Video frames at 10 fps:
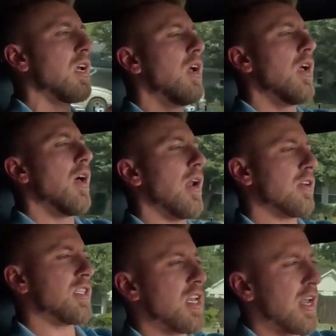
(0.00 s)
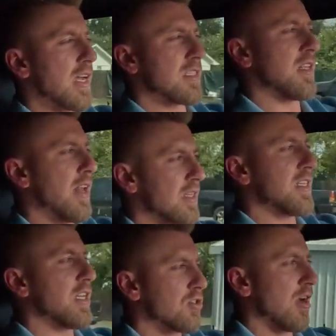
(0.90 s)
And I'll see you guys on the next
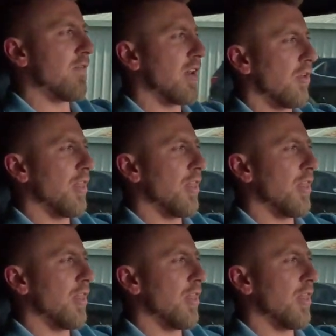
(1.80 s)
test drive video.